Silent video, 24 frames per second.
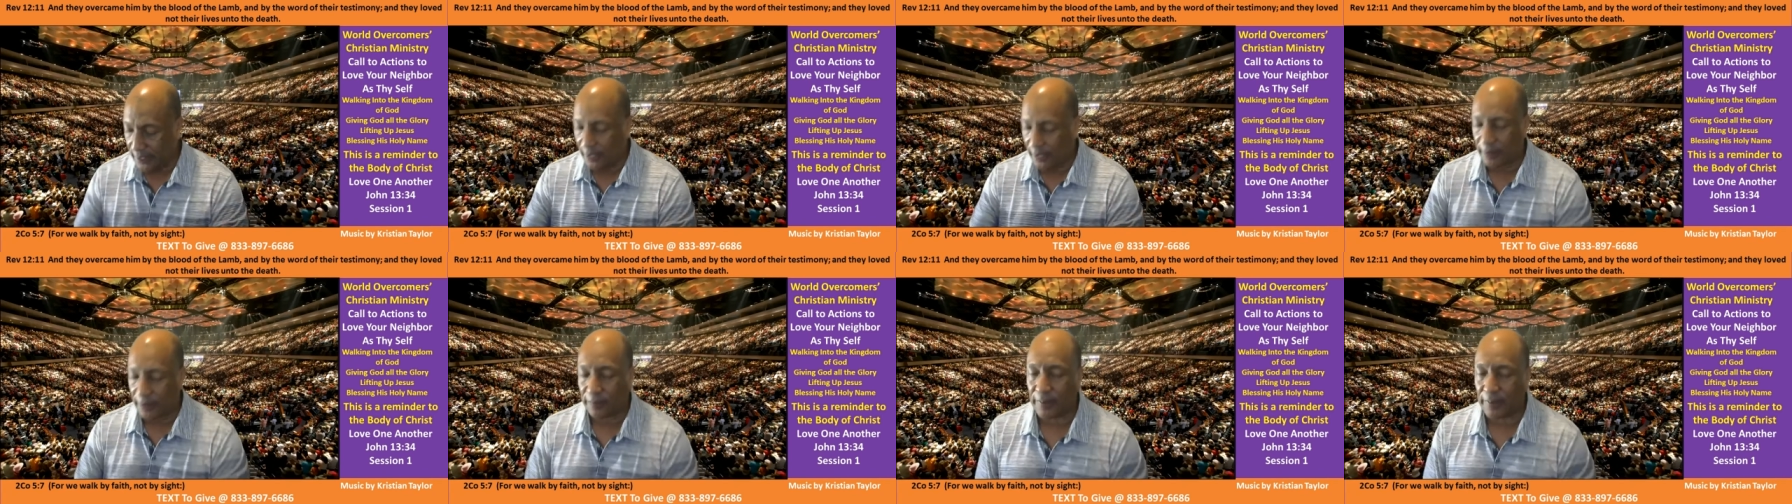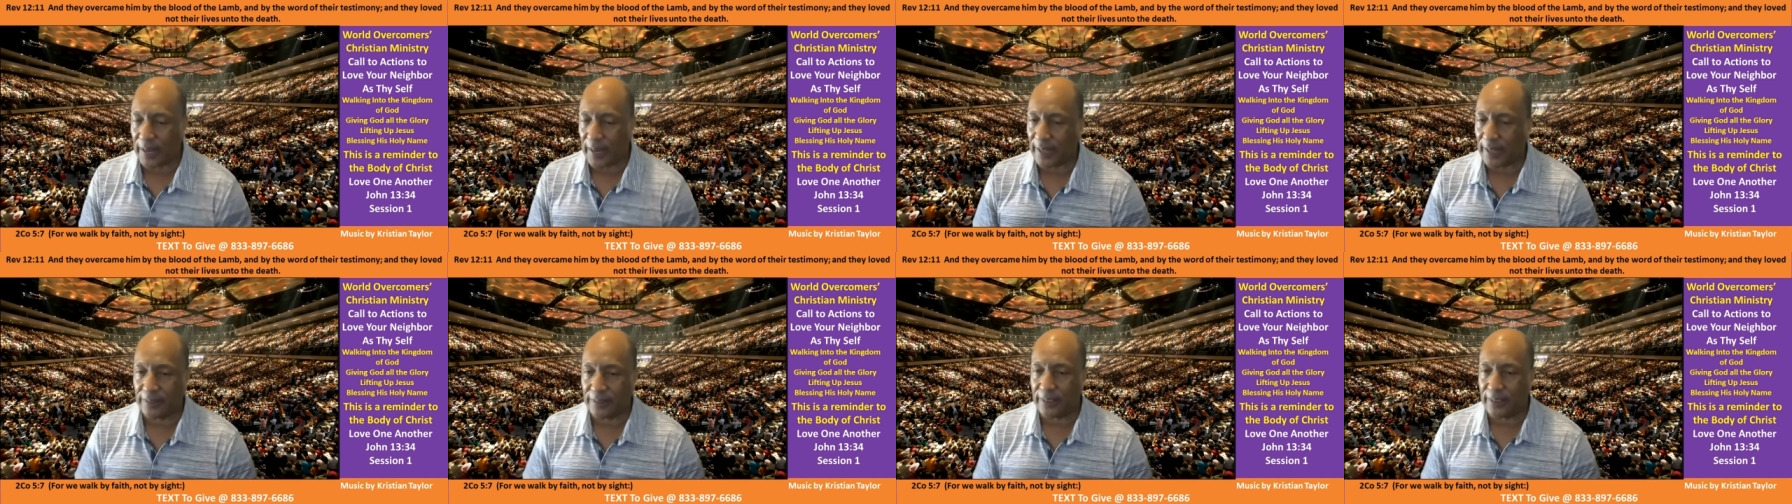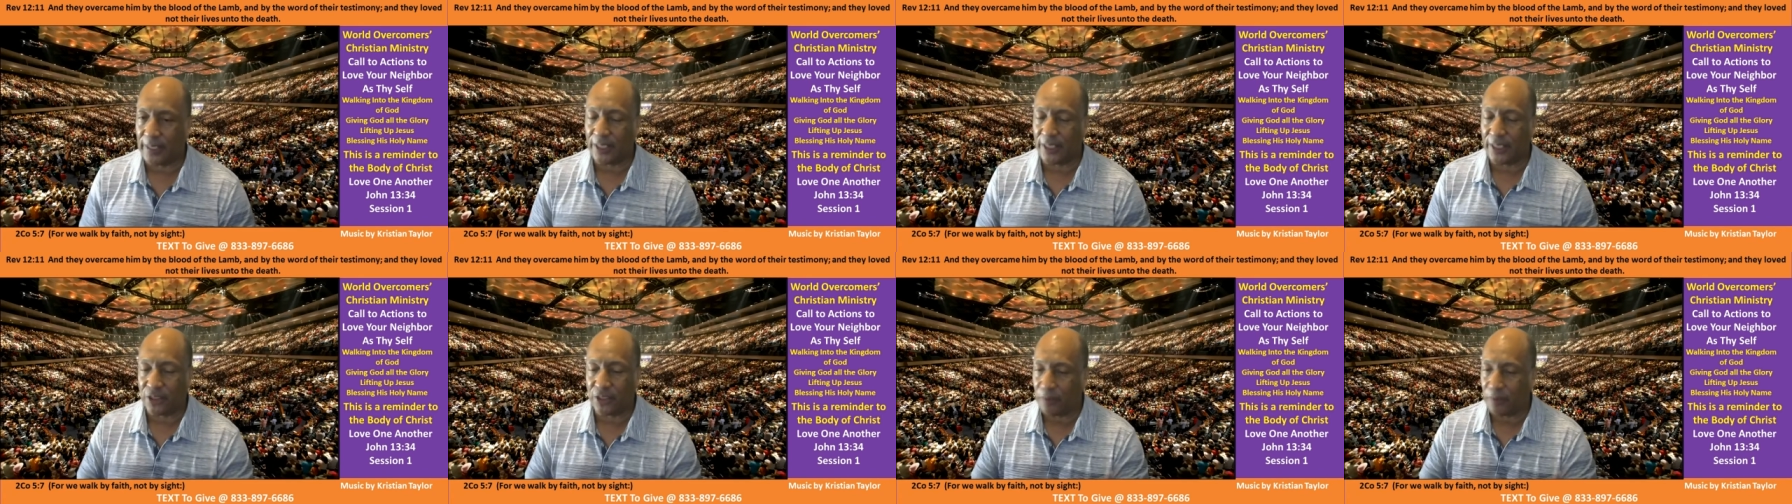to take a
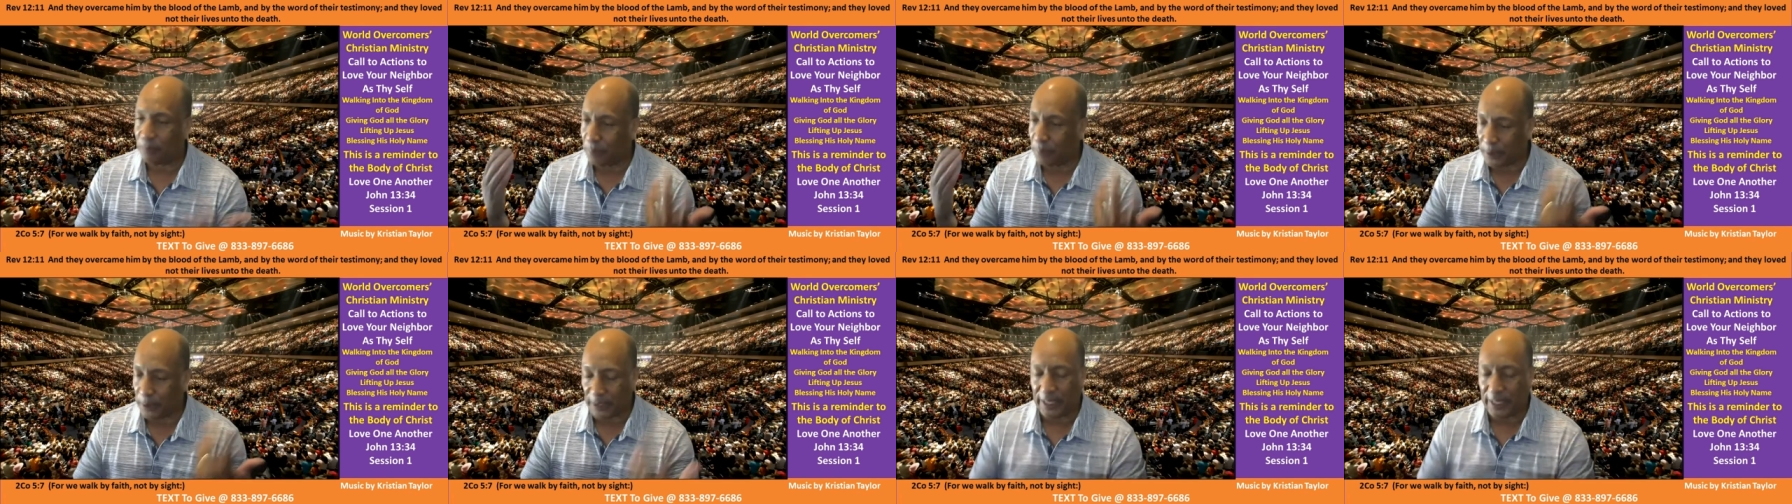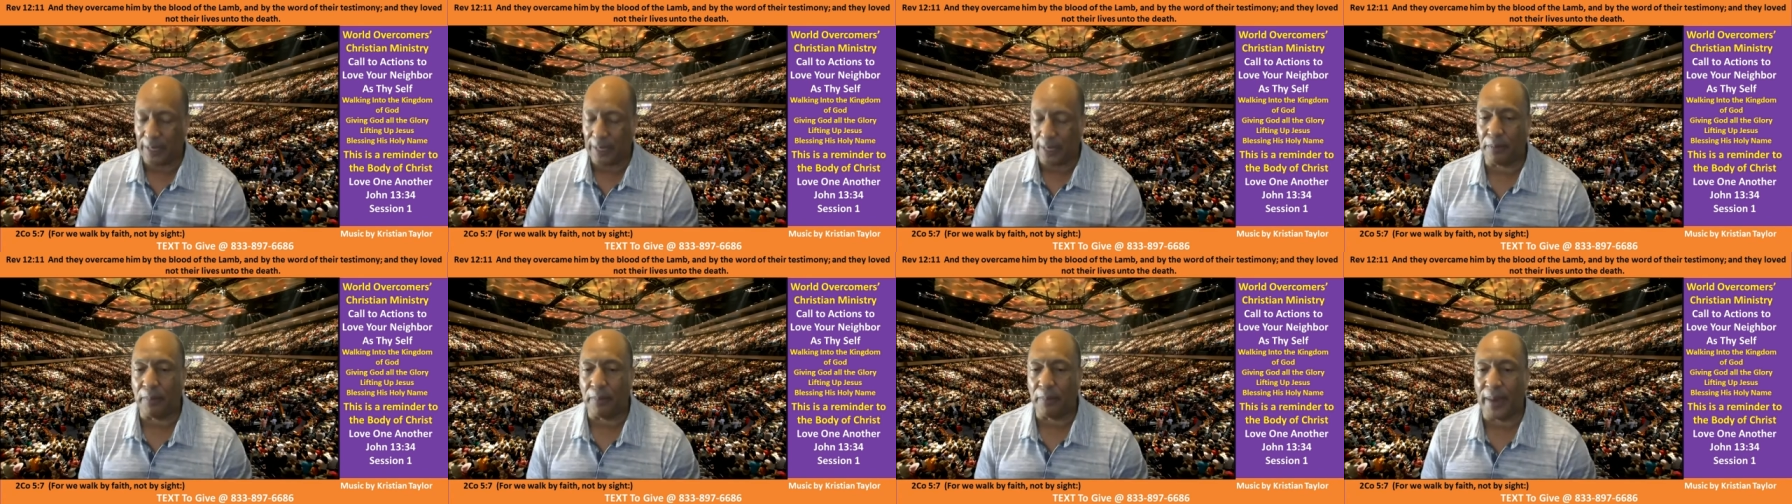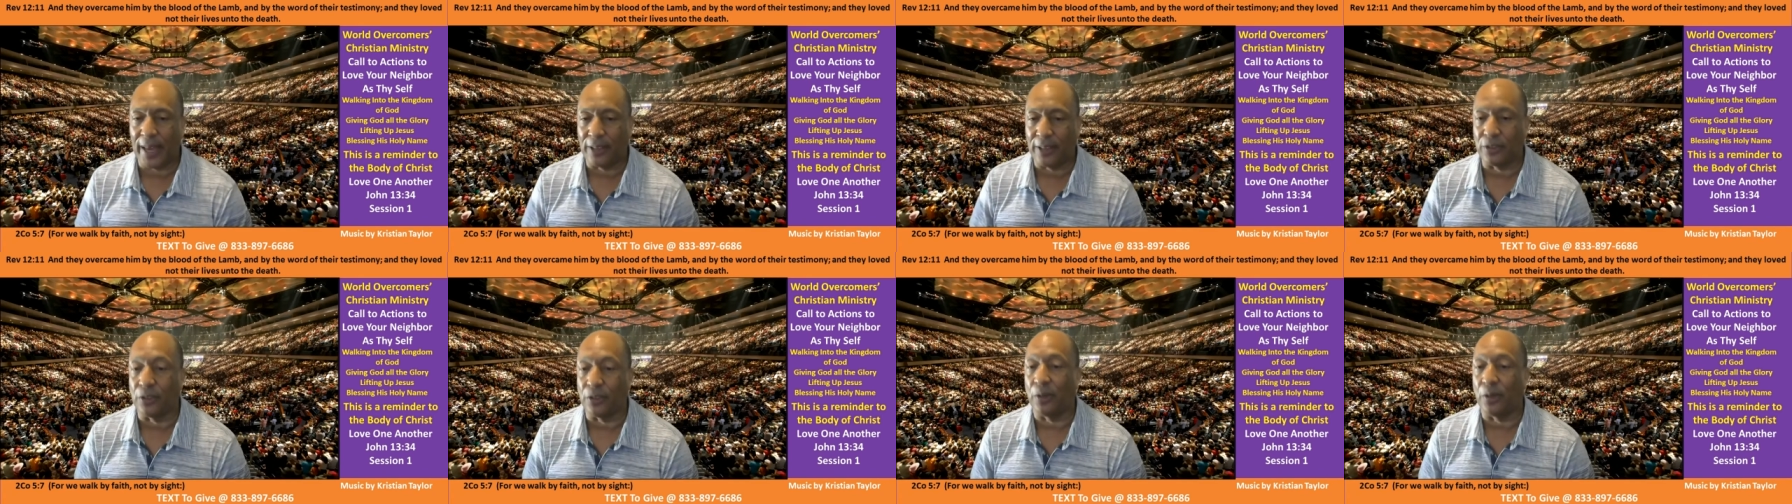vaccination, put keep a
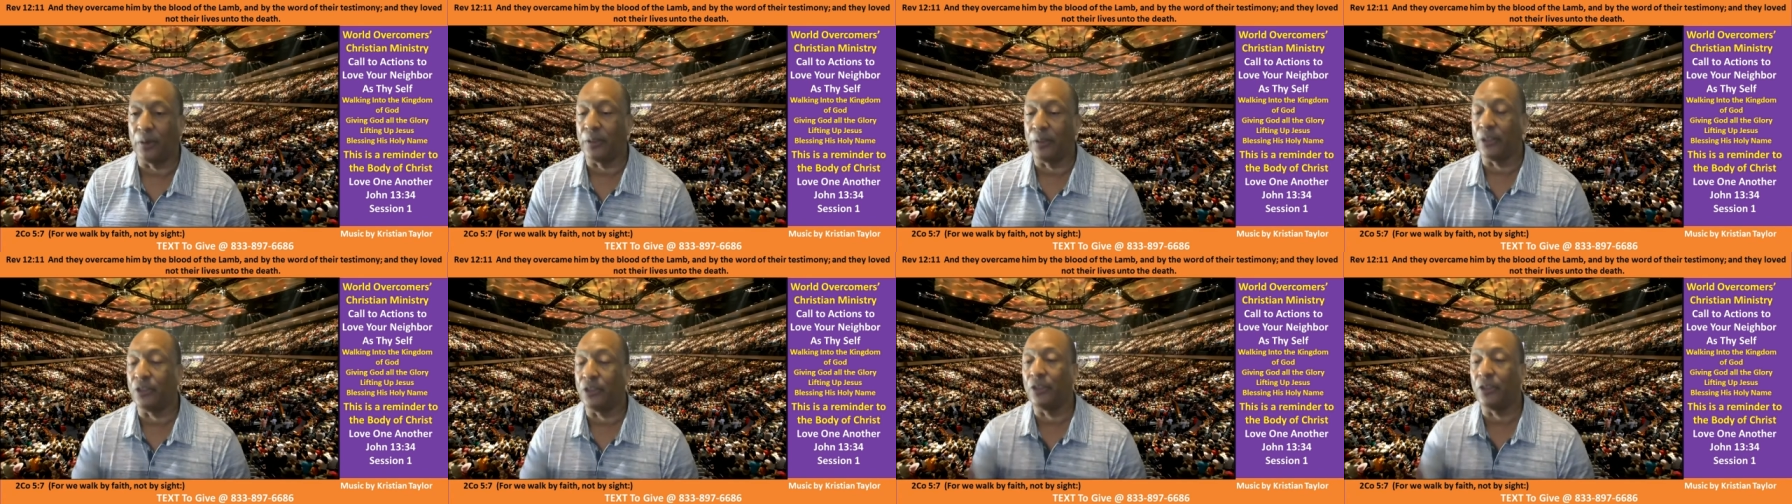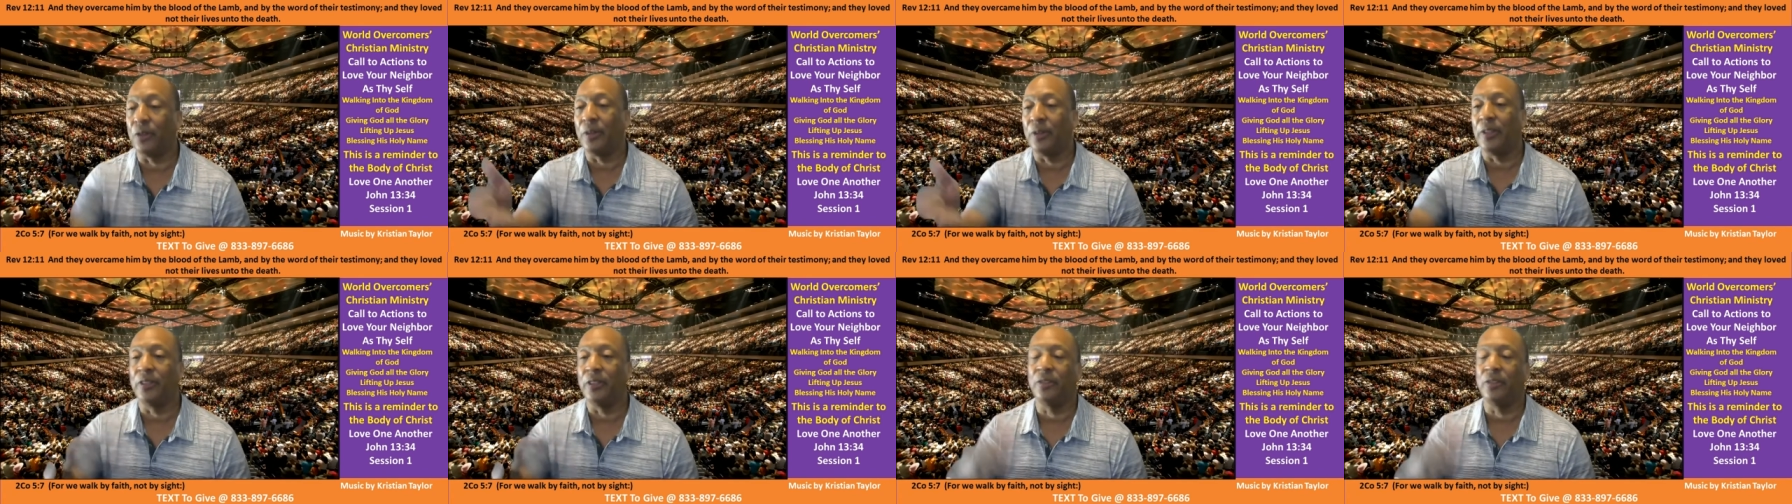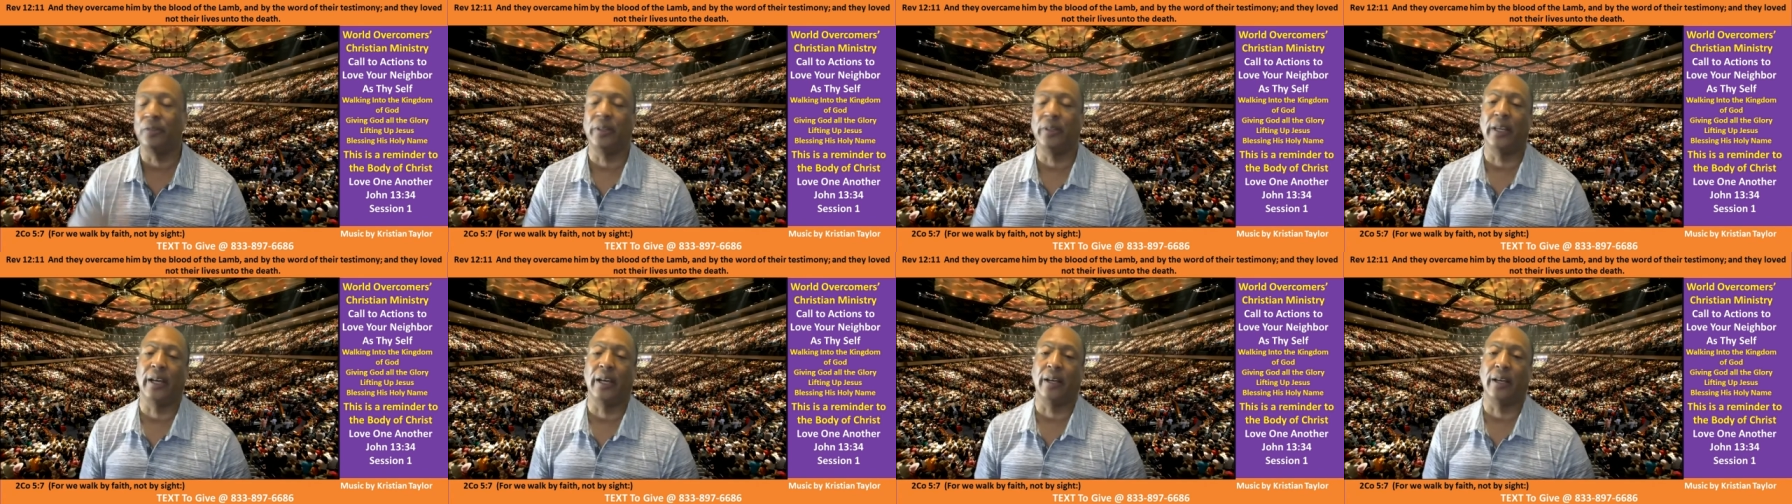mask on to show that
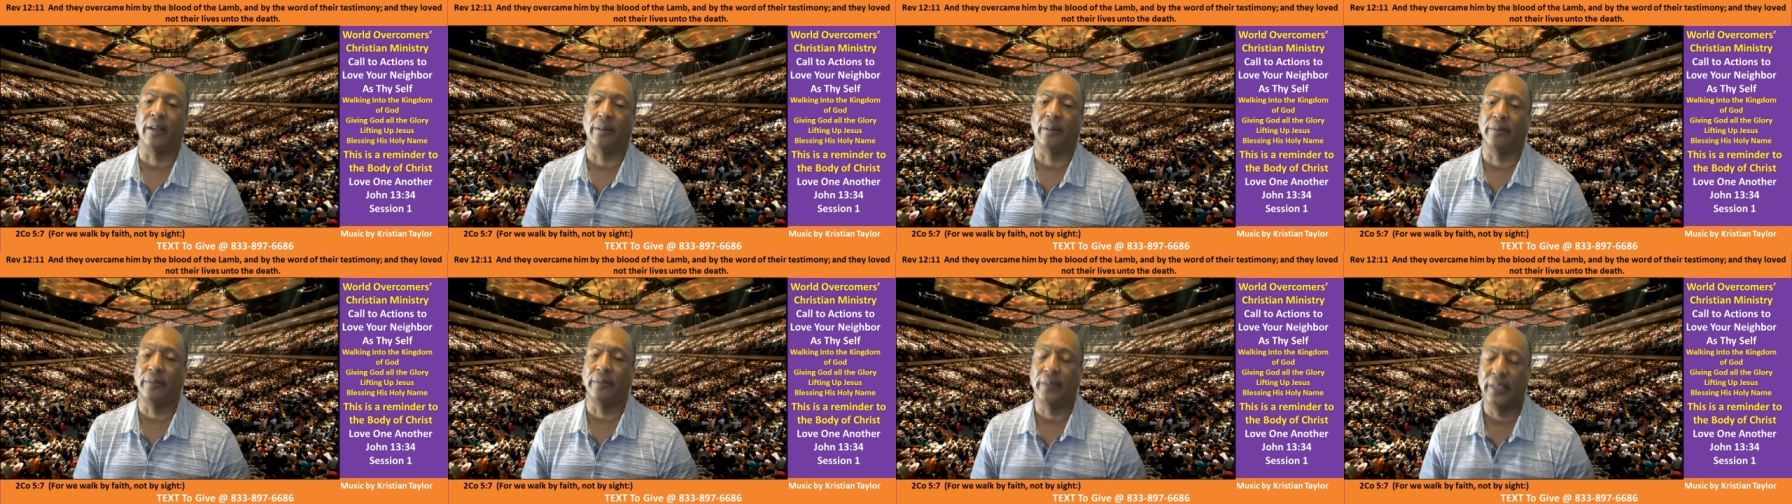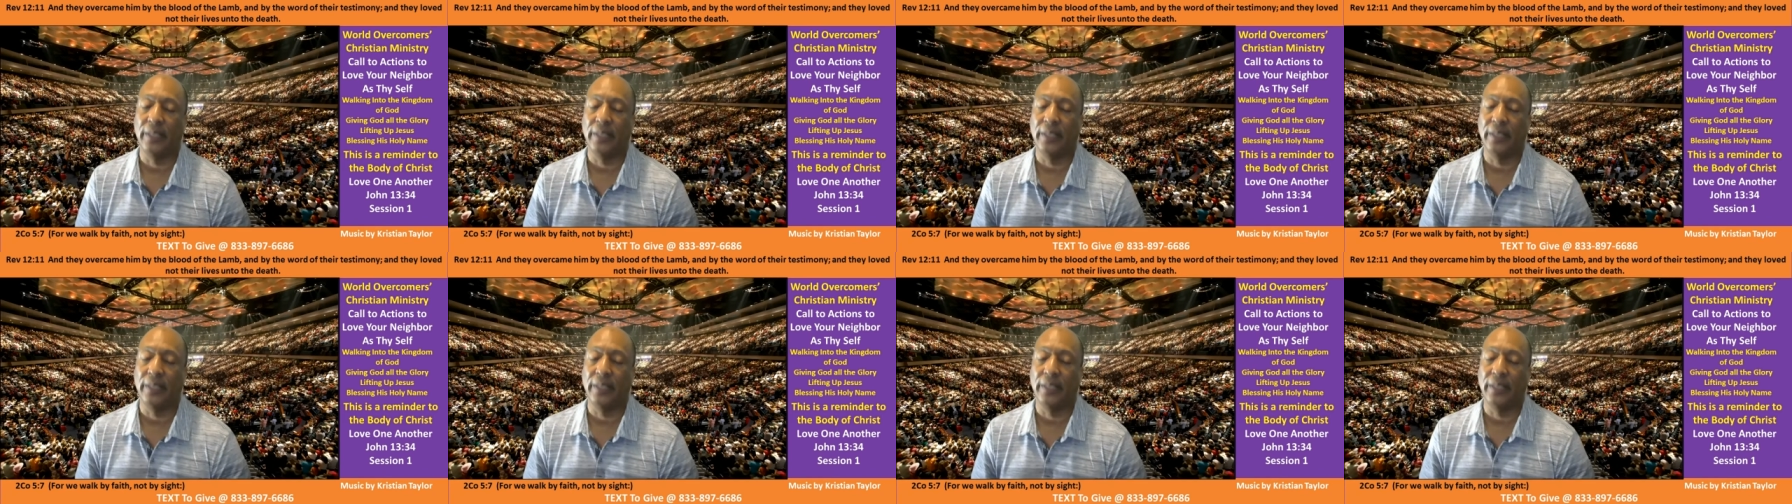you love